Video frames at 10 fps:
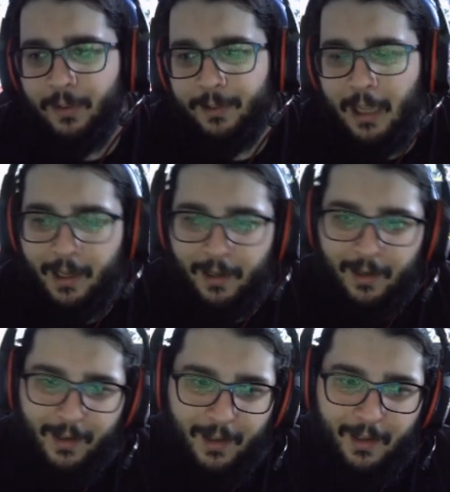line.
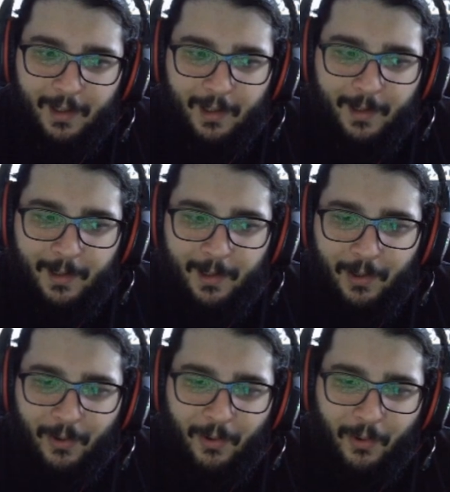
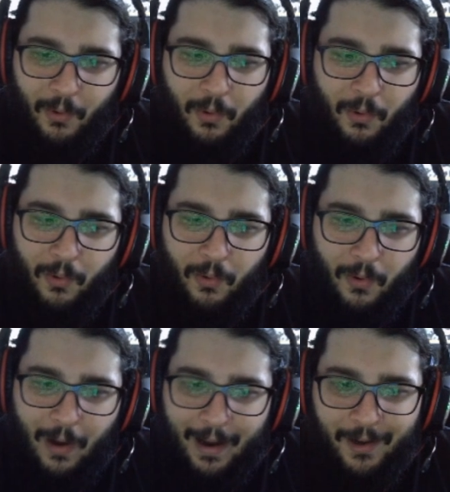
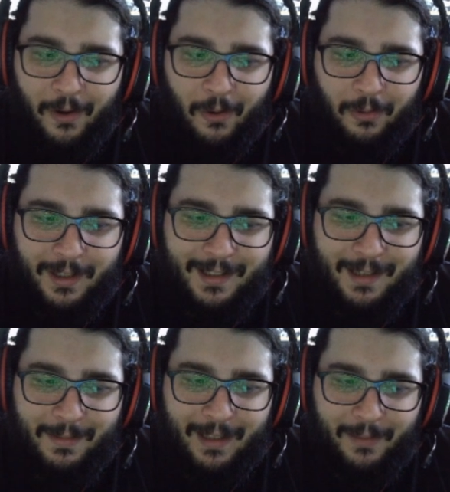Ooh, I don't know. This
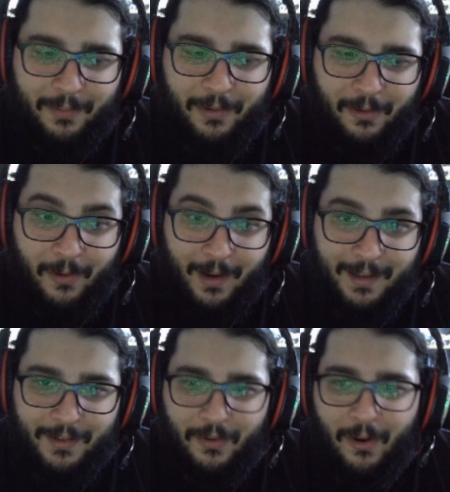seems like
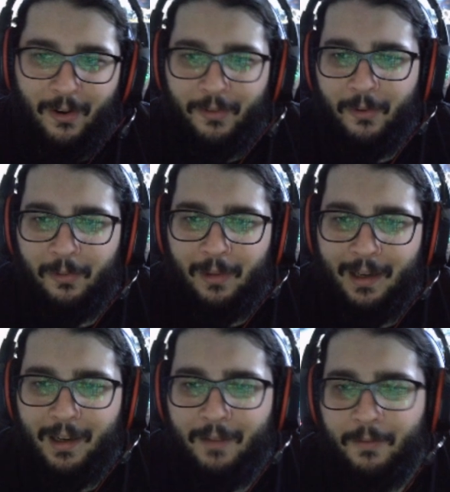crazy strong though.
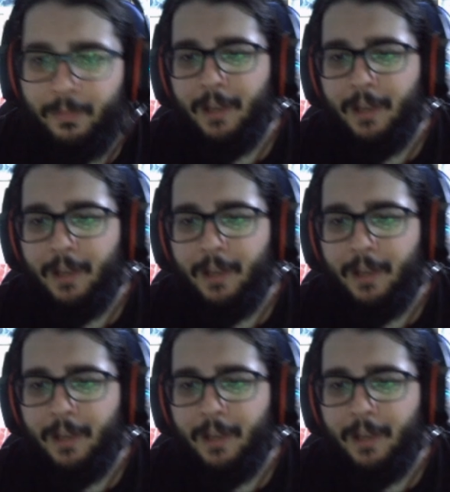Like, if you play